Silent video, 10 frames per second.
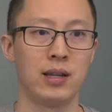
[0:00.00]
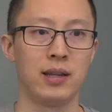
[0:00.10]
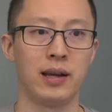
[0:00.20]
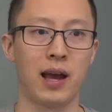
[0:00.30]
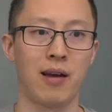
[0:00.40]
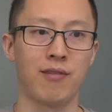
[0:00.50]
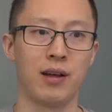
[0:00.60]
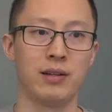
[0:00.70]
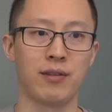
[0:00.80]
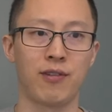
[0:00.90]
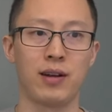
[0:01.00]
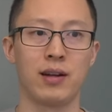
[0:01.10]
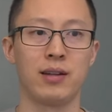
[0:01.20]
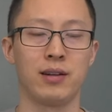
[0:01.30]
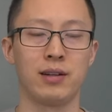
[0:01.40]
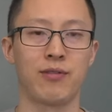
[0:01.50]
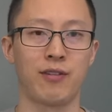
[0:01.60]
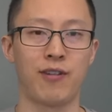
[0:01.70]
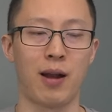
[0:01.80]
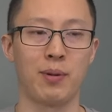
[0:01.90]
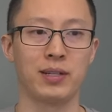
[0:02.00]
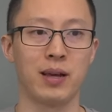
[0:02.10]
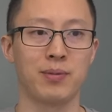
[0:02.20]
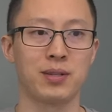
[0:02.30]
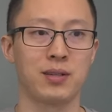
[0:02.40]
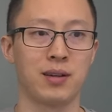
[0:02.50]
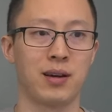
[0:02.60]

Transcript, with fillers: they have different, they're different fiber types.